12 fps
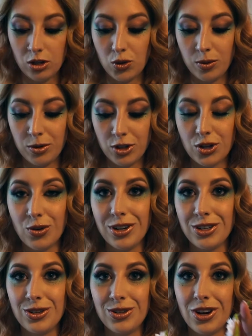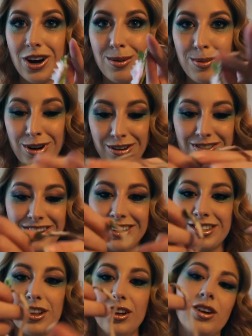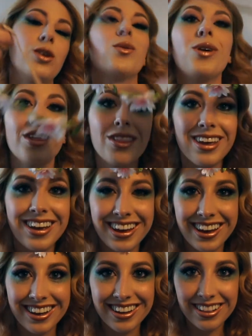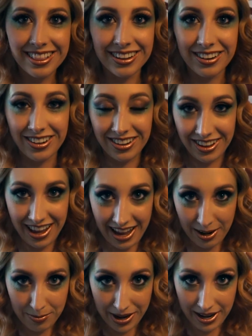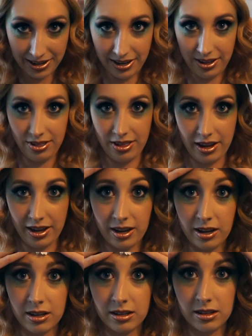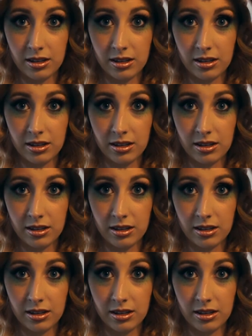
So I'm just going to top off this look with a little headbandy thing.